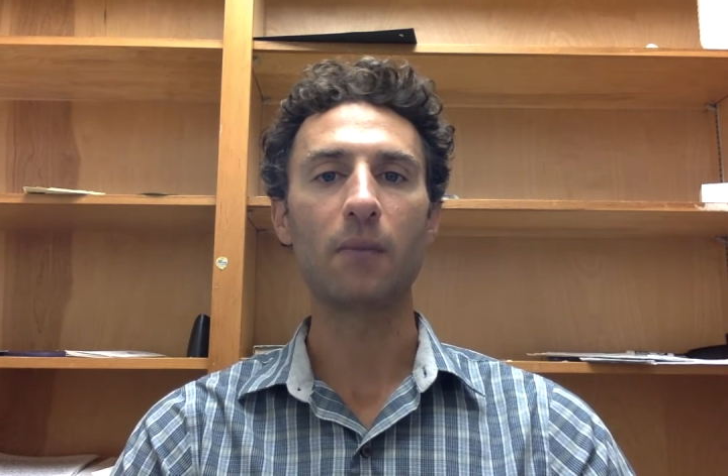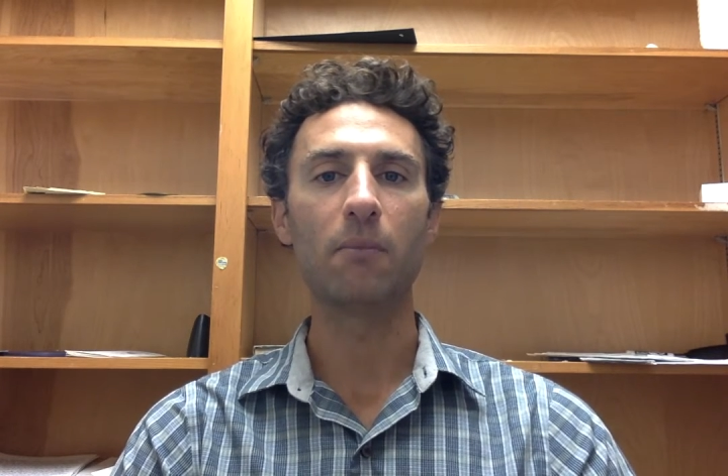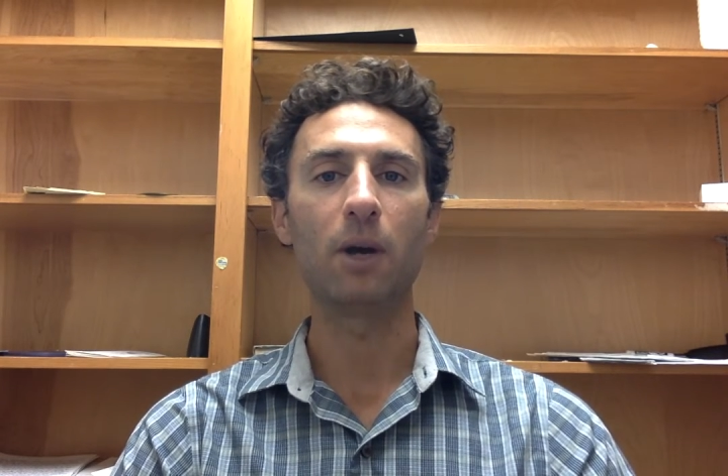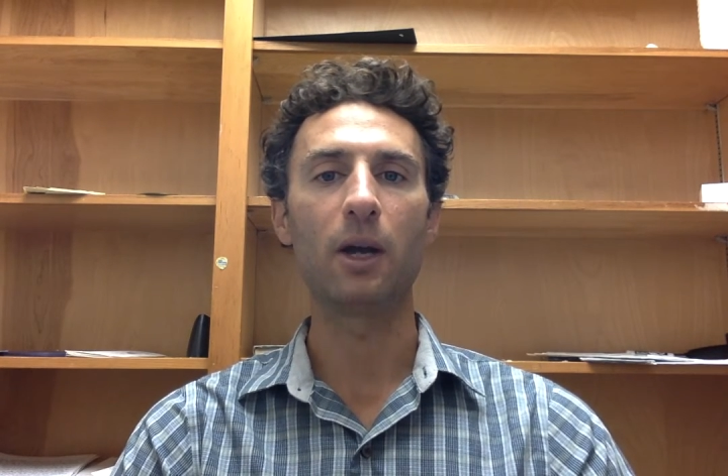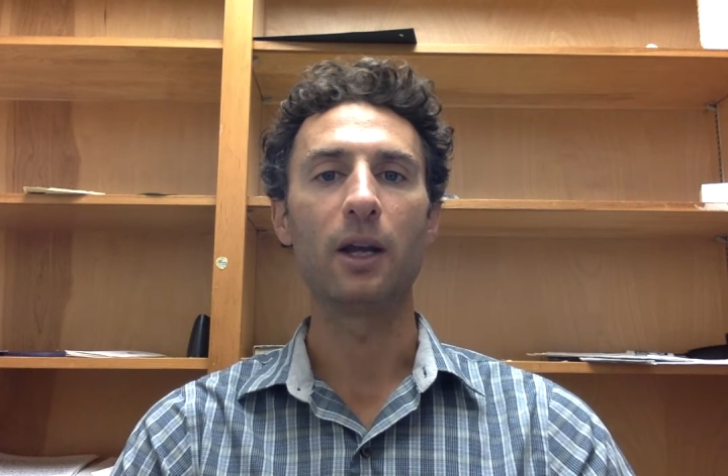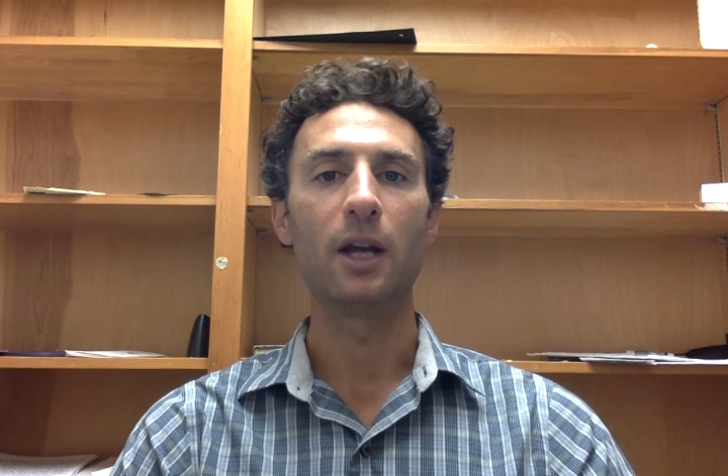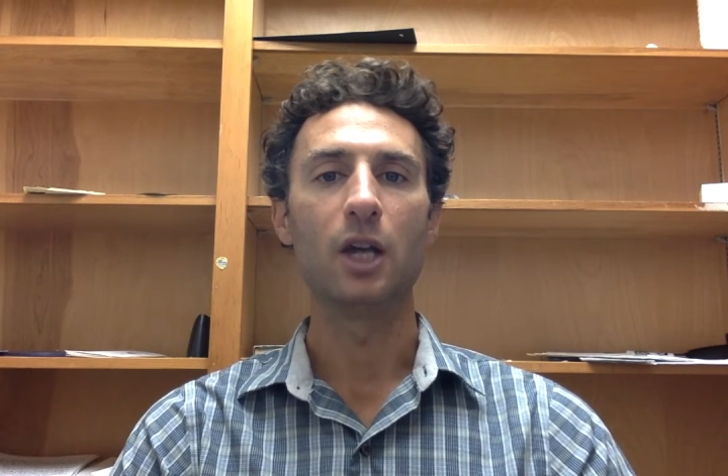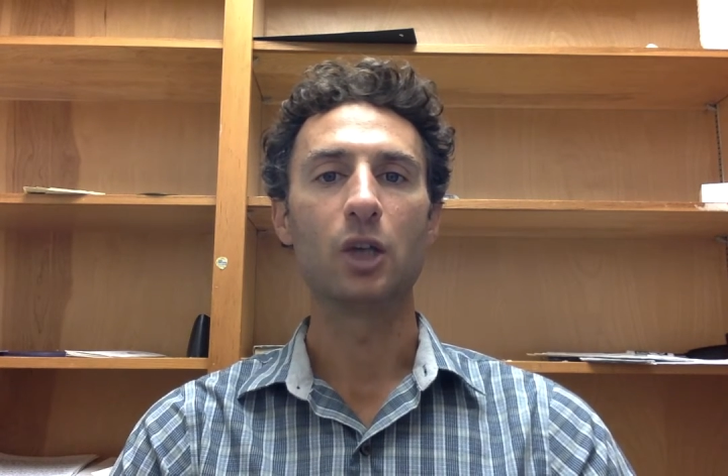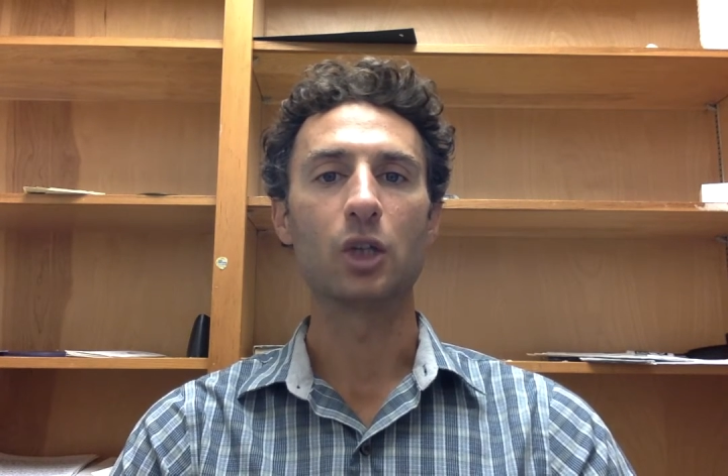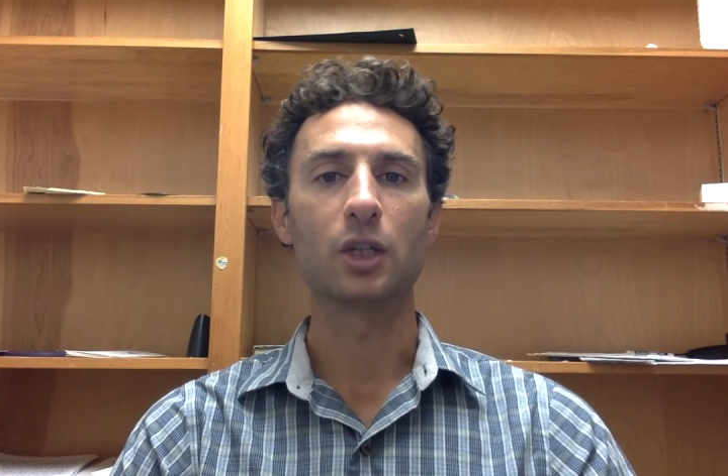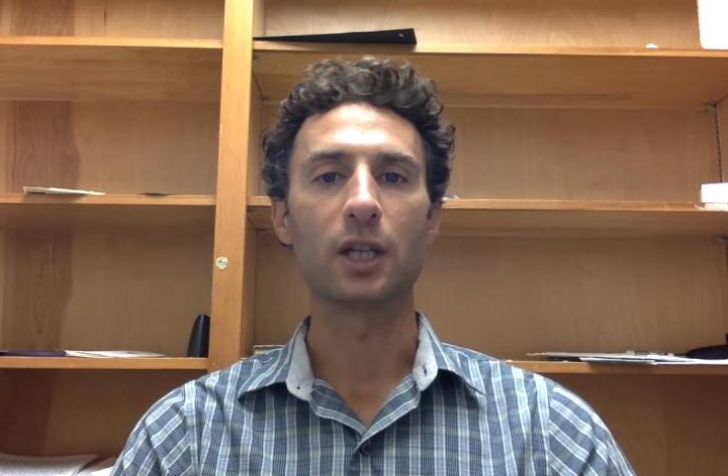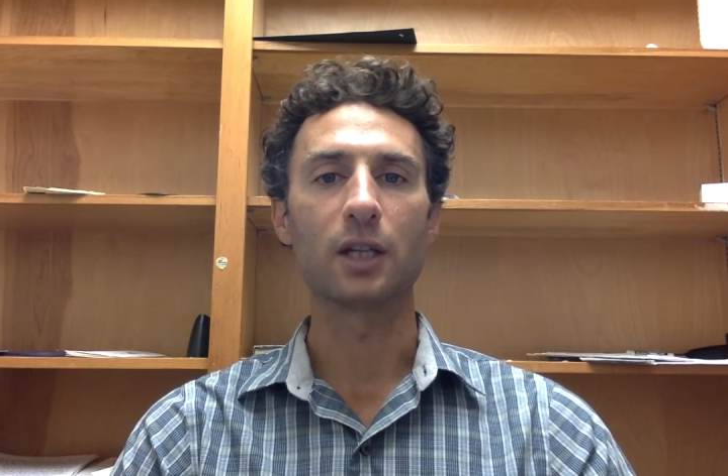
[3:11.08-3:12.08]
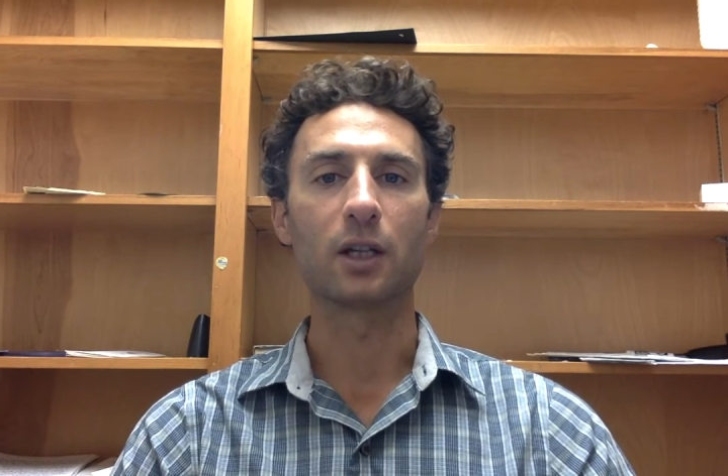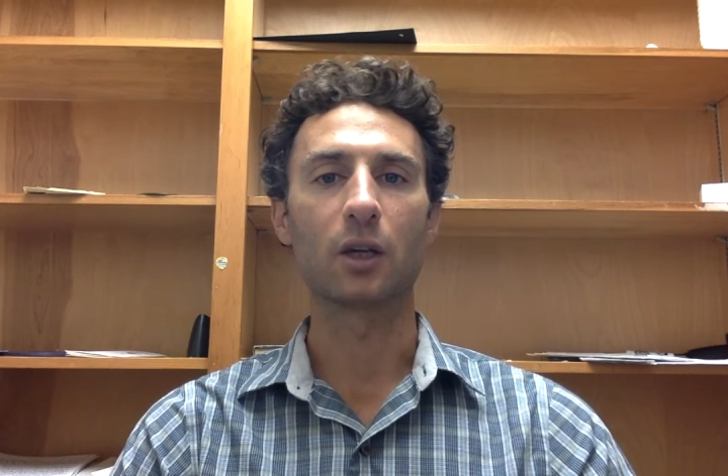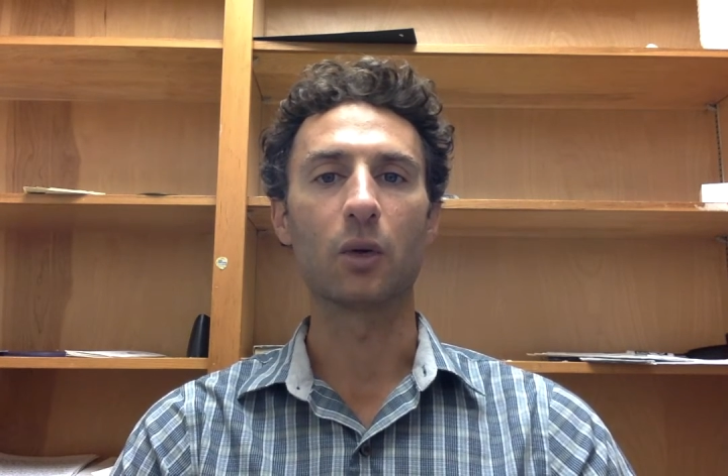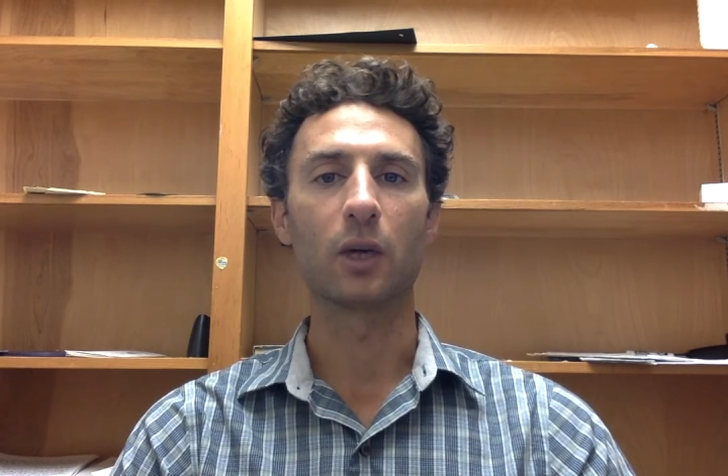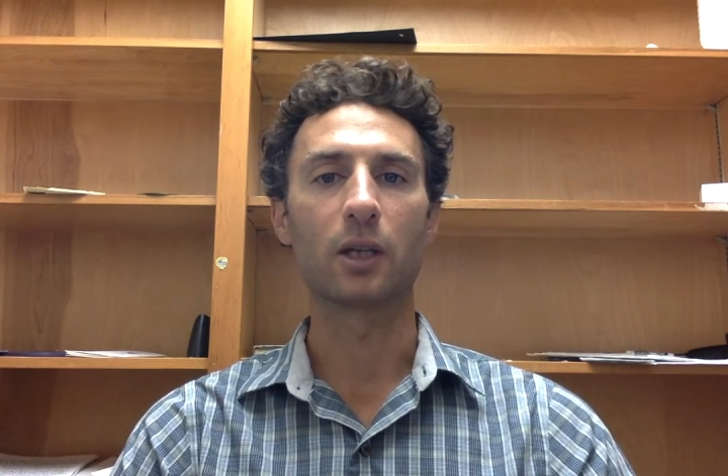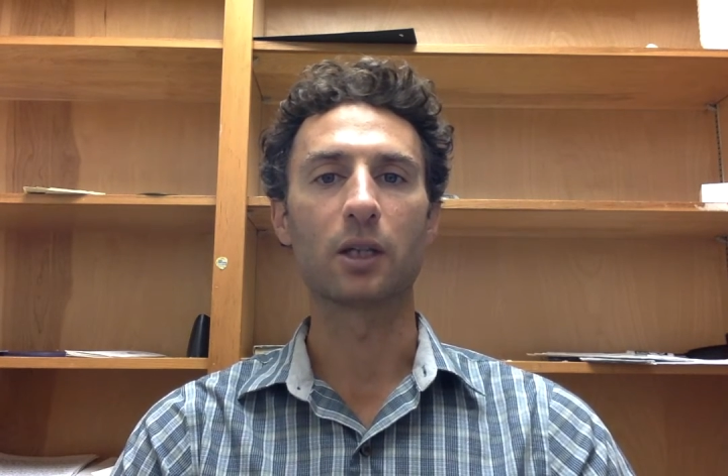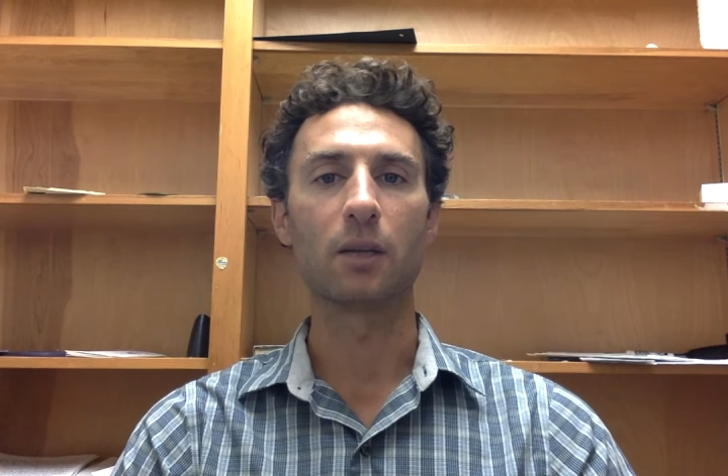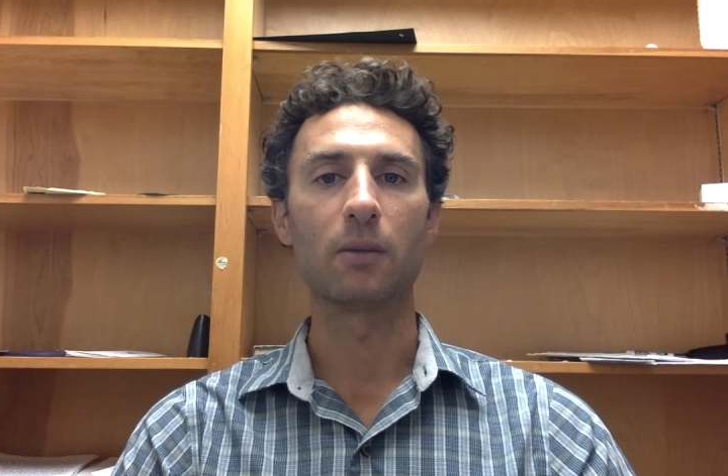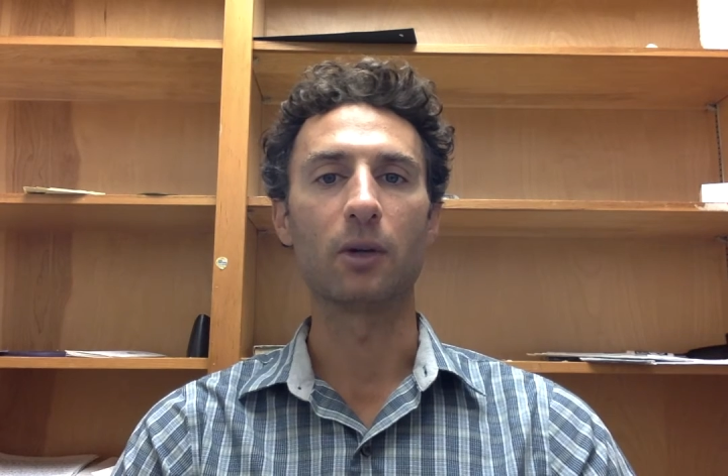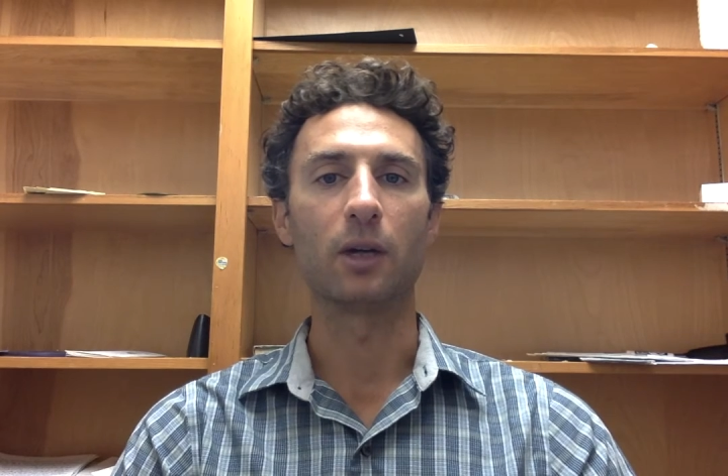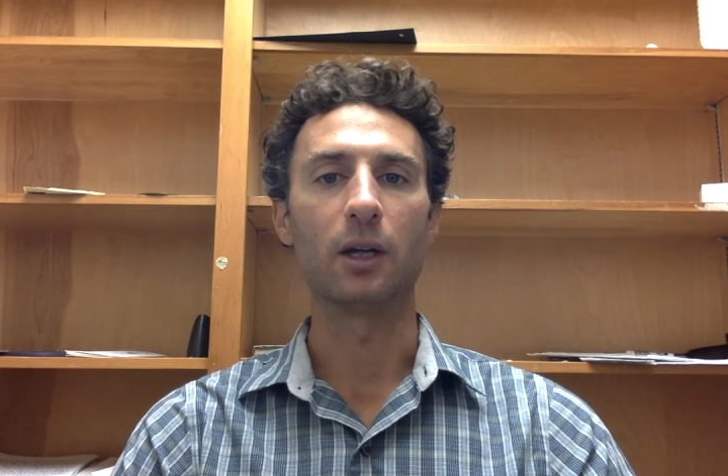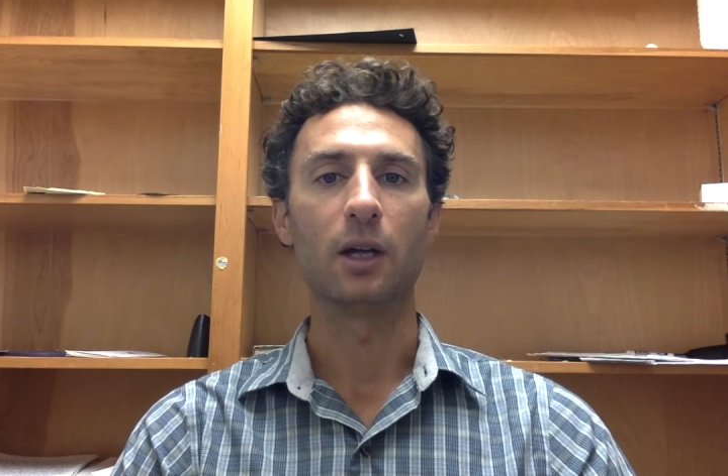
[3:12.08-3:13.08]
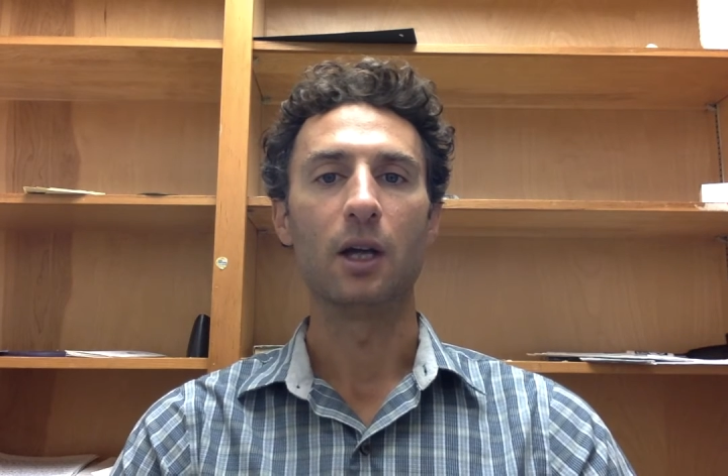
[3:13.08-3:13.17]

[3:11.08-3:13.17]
But just as a quick summary,